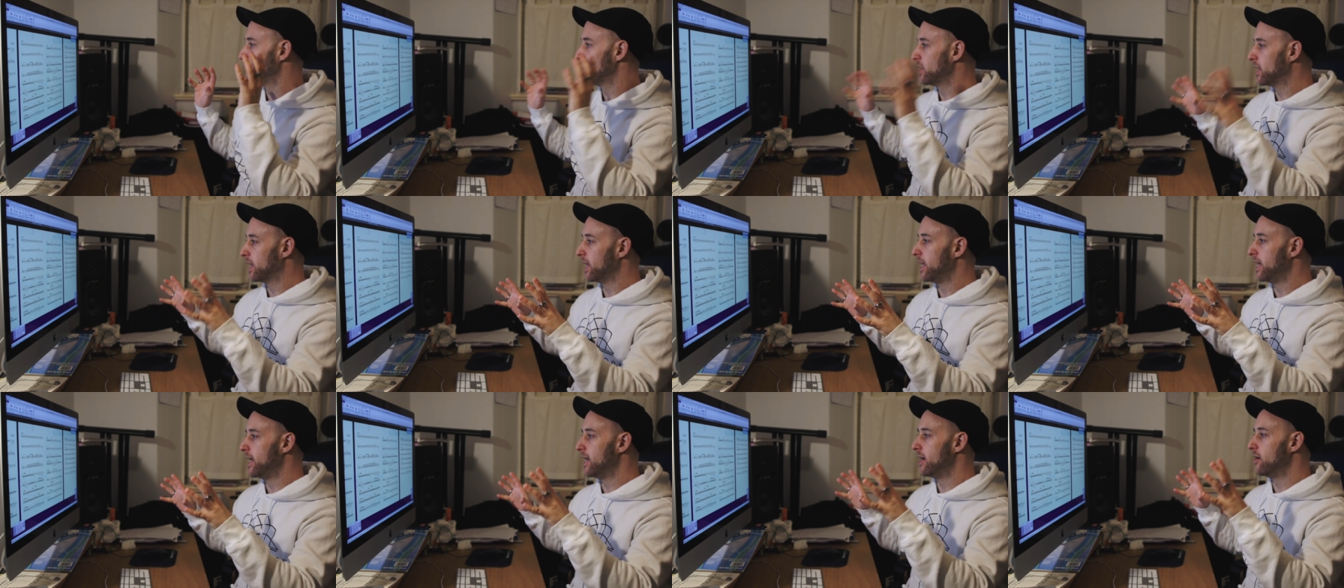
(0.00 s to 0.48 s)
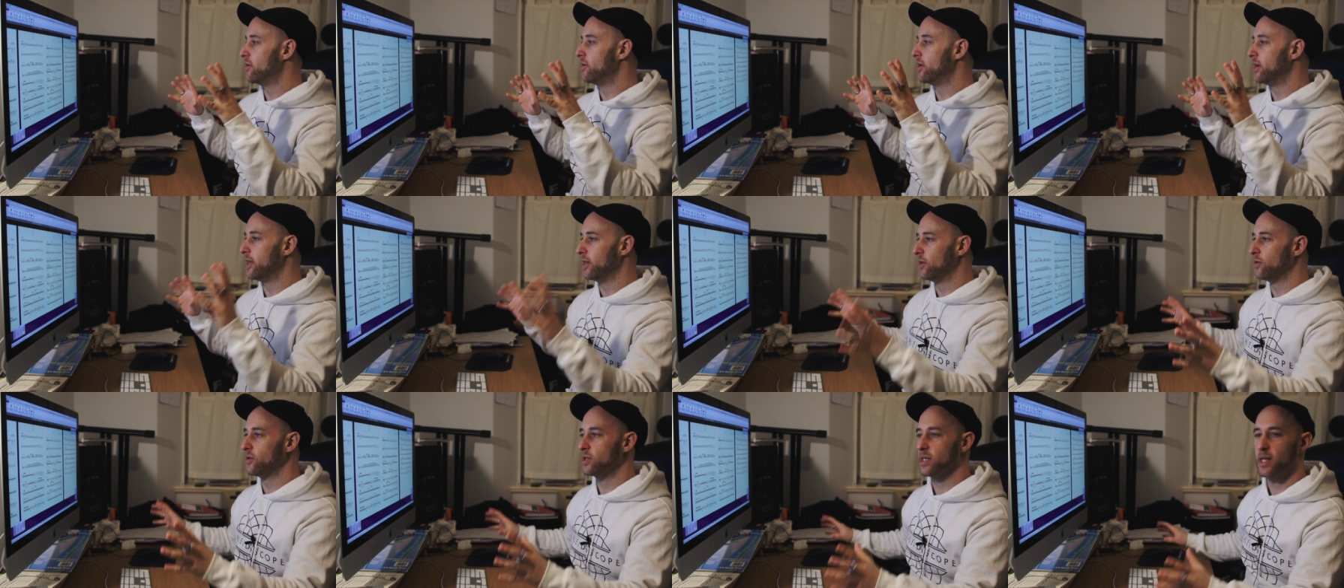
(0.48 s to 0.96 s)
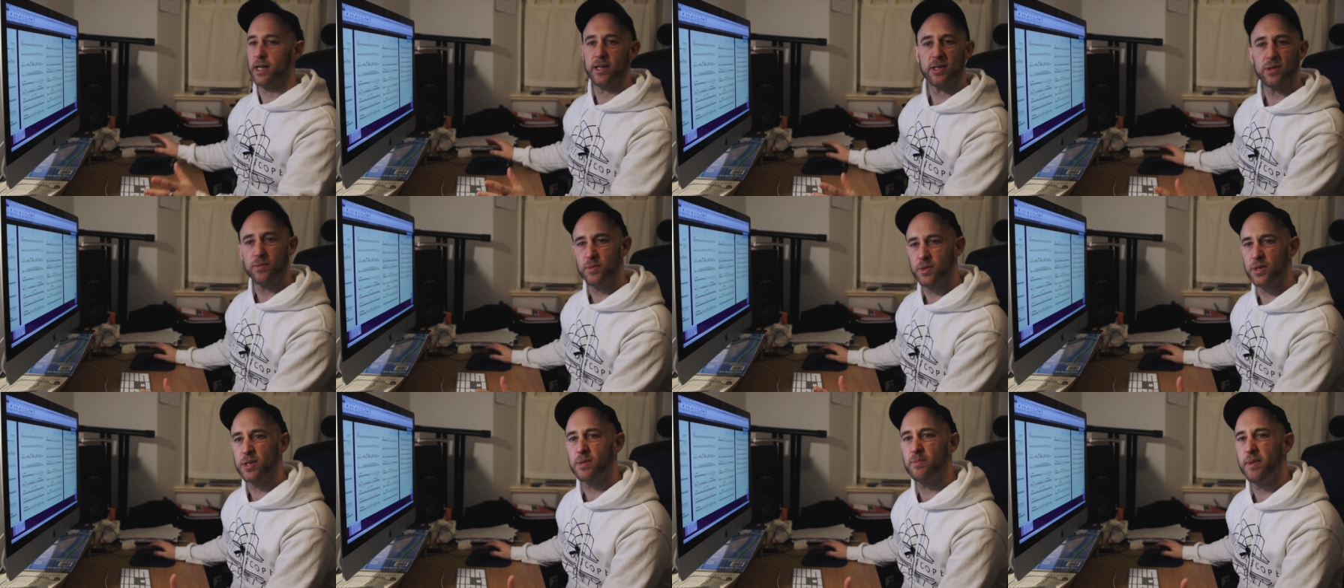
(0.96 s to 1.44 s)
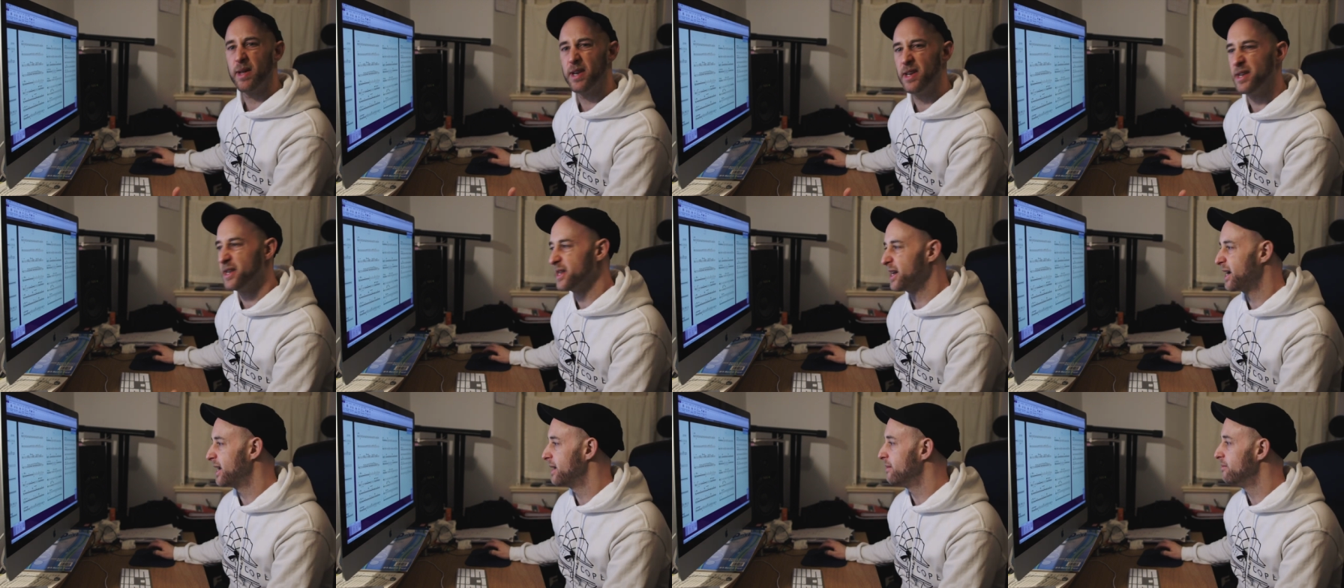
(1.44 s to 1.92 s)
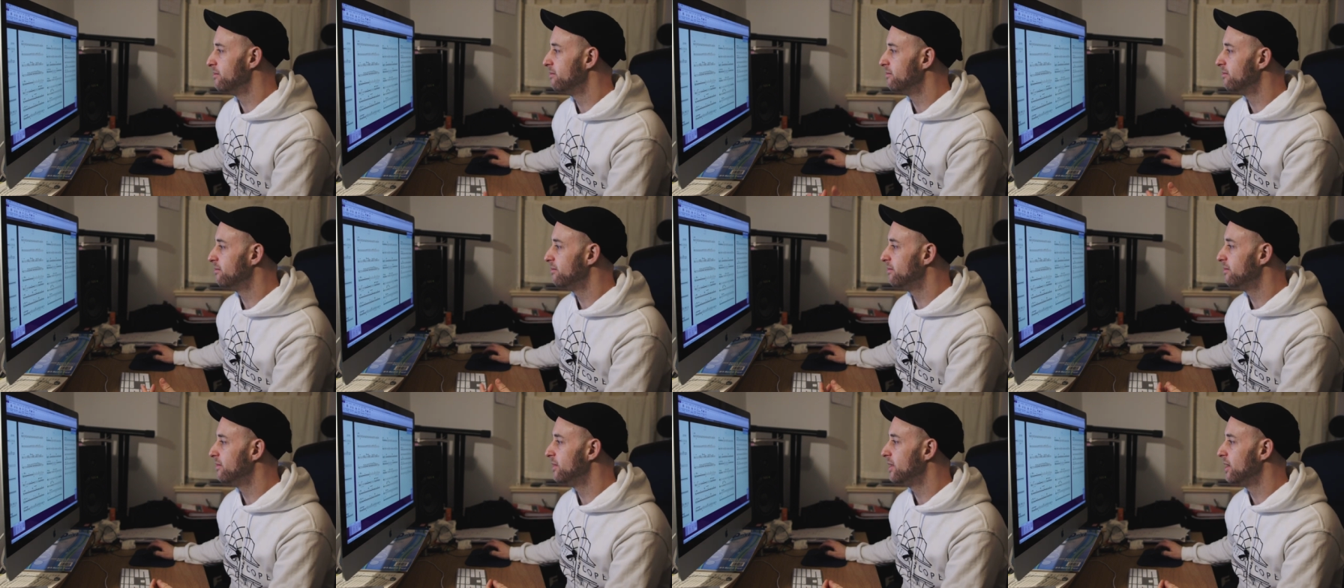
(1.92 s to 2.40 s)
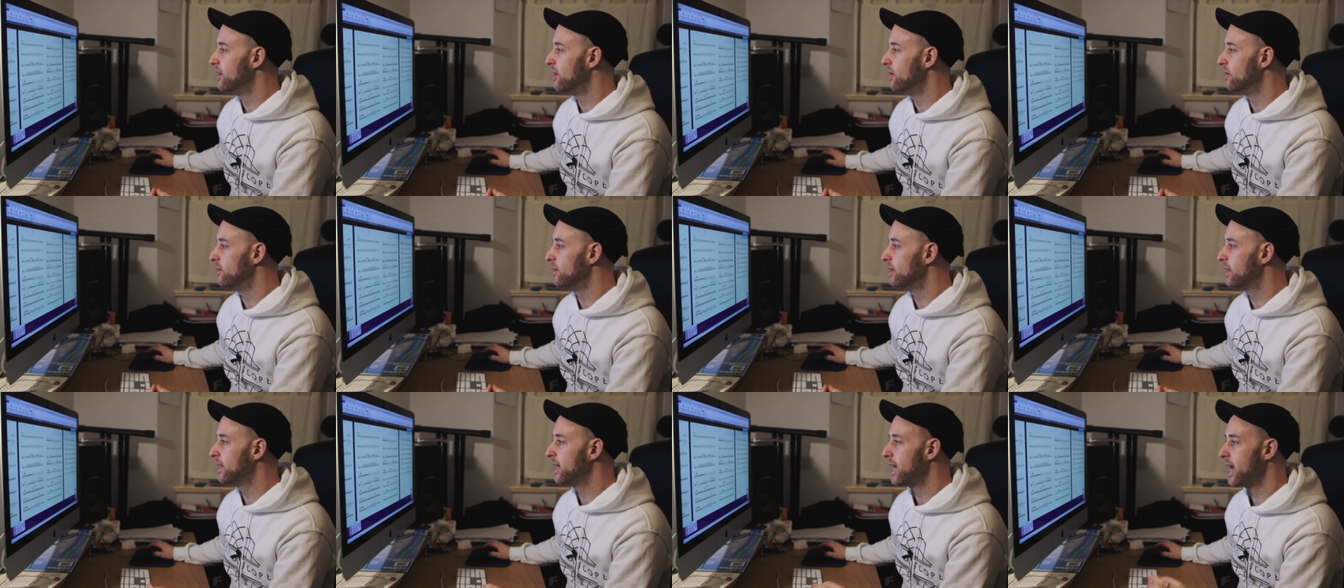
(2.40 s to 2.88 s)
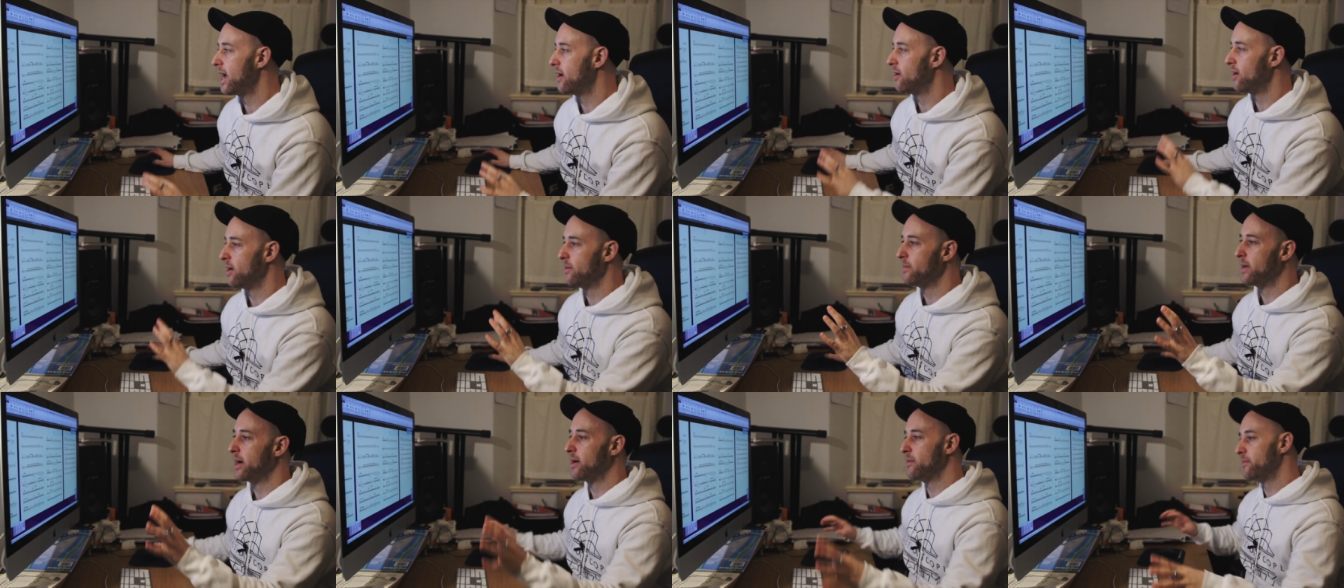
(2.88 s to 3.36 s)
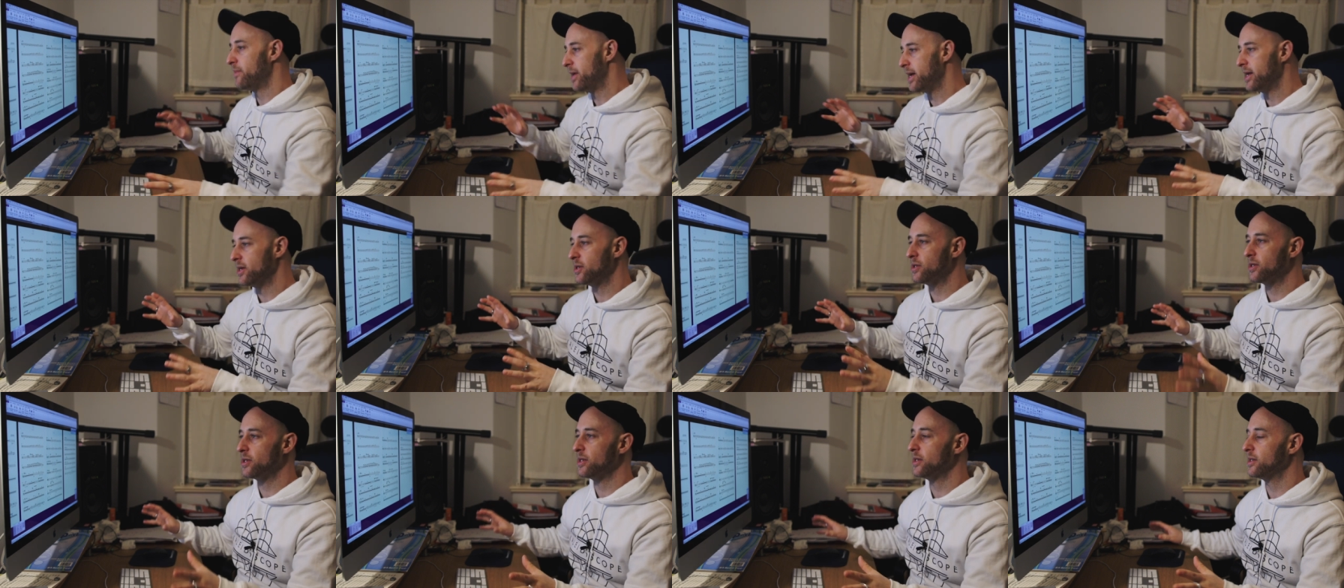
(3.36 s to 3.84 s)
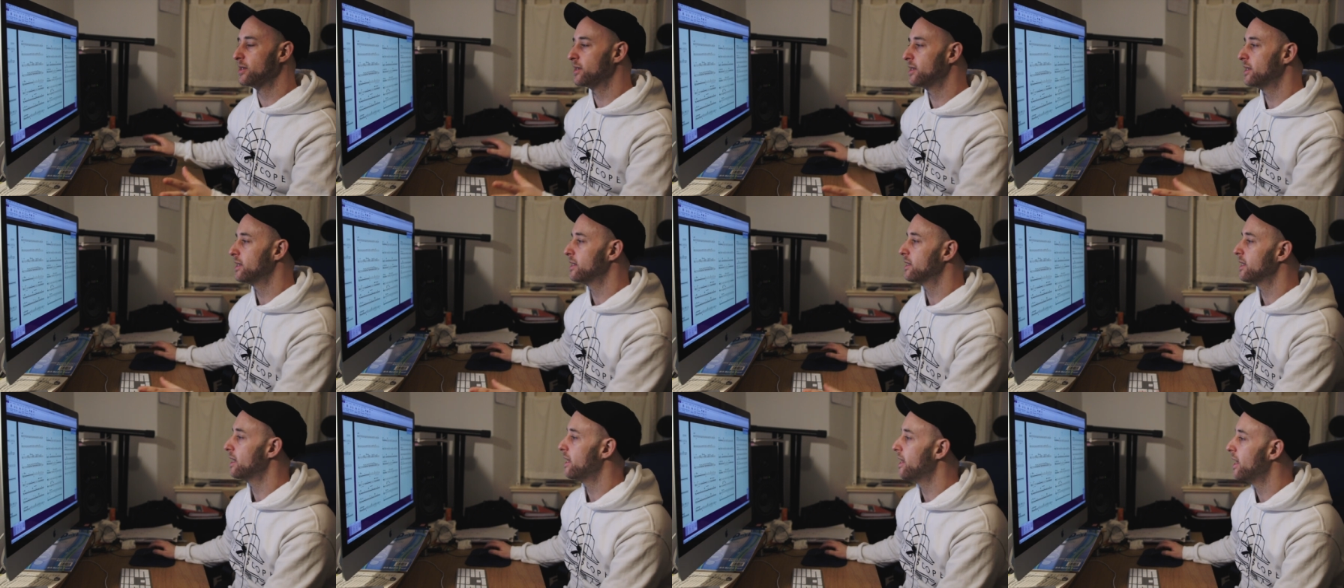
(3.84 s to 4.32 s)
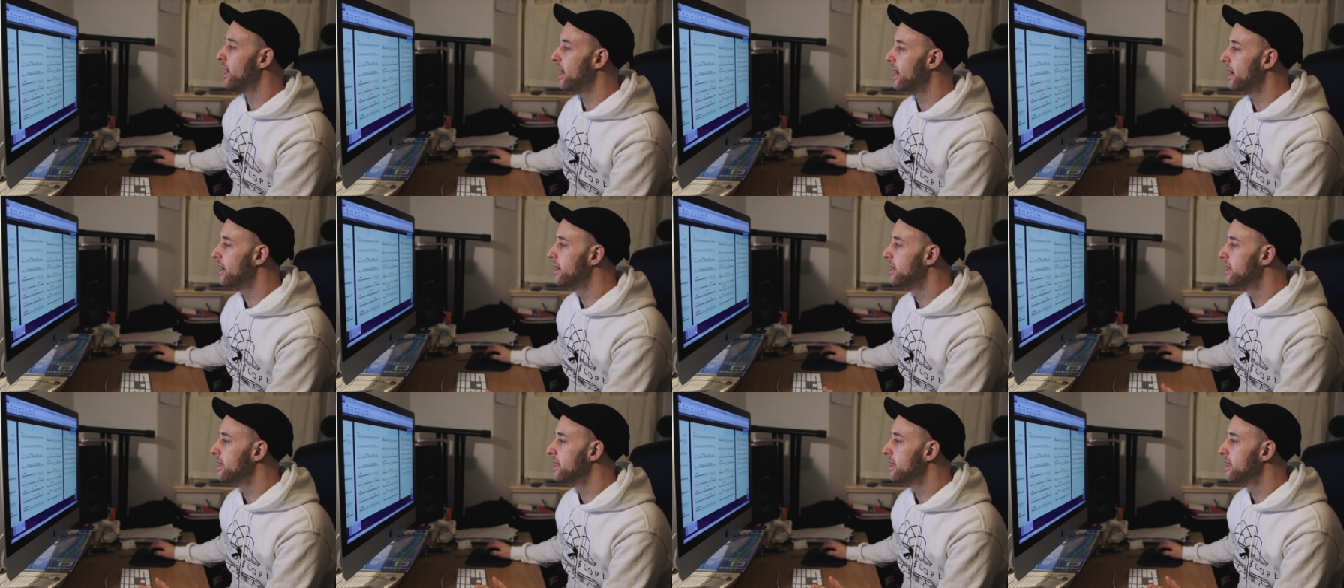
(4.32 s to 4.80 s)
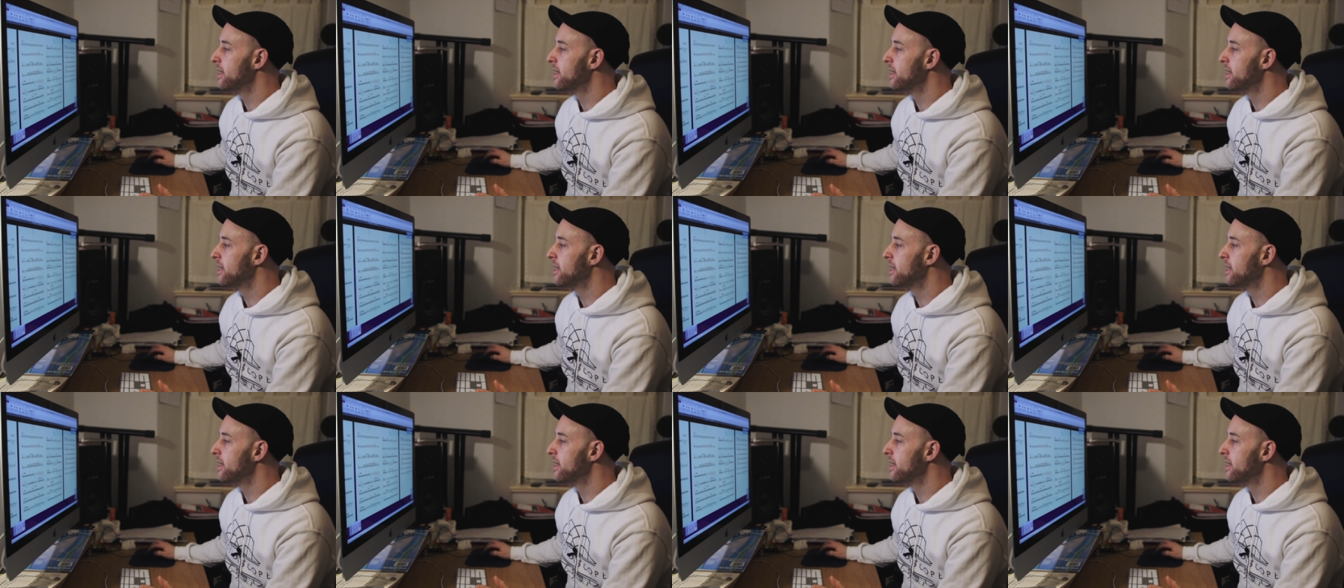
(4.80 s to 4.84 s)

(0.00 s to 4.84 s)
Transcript: clear, and it looks like someone spent time, you know, caring about page turns and things like that.